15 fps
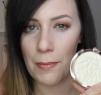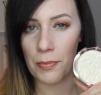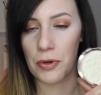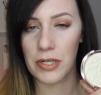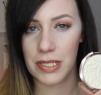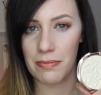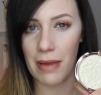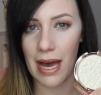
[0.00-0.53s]

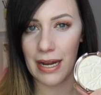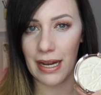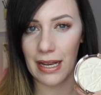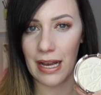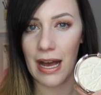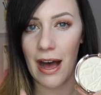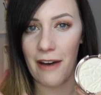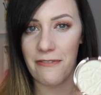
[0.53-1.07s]
prismatic
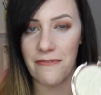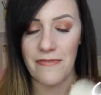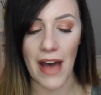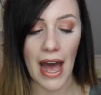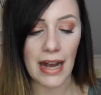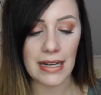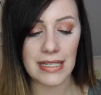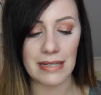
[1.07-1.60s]

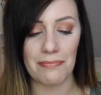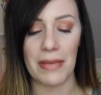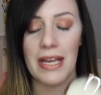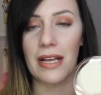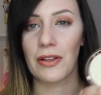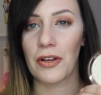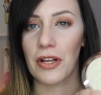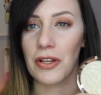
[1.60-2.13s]
effect, make
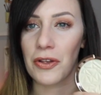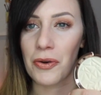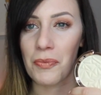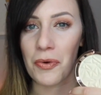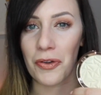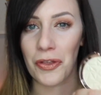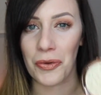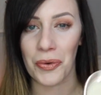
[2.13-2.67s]
it look a little
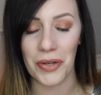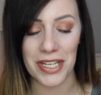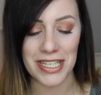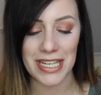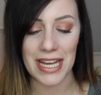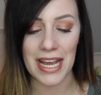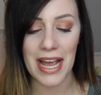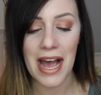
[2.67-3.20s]
more
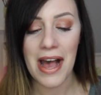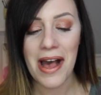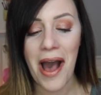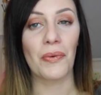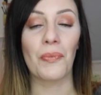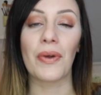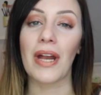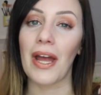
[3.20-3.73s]
3D.
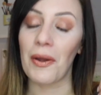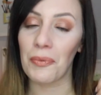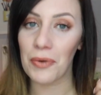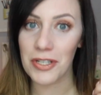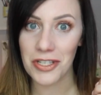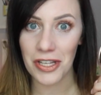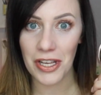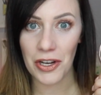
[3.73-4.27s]
When I
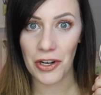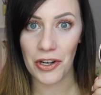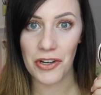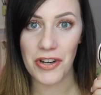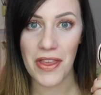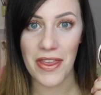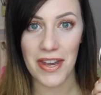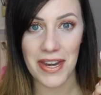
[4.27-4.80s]
originally
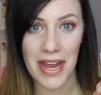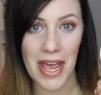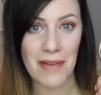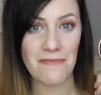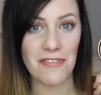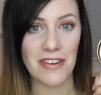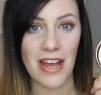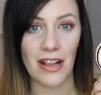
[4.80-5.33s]
heard the
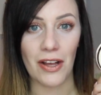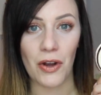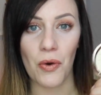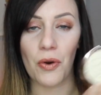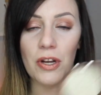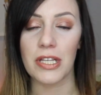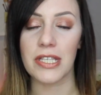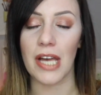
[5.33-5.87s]
name Vanilla
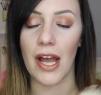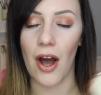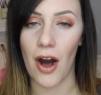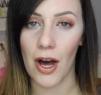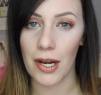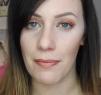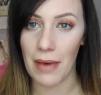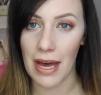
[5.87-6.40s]
Quartz, I
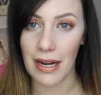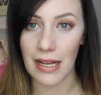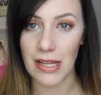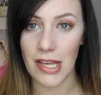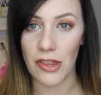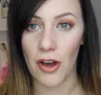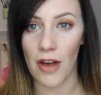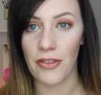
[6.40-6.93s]
automatically
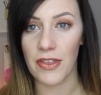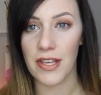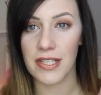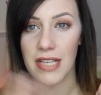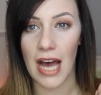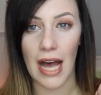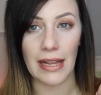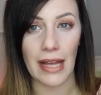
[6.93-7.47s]
thought that
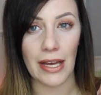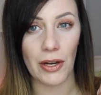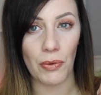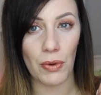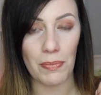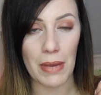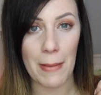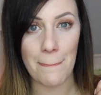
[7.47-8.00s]
this highlighter
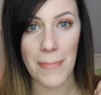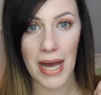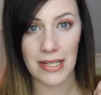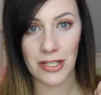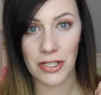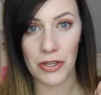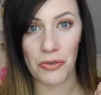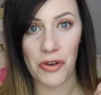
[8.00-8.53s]
would be
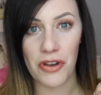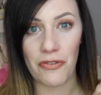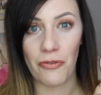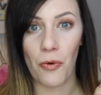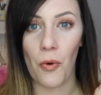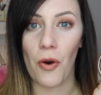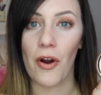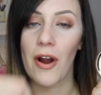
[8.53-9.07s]
best suited
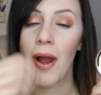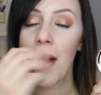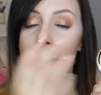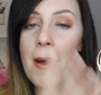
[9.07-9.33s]
for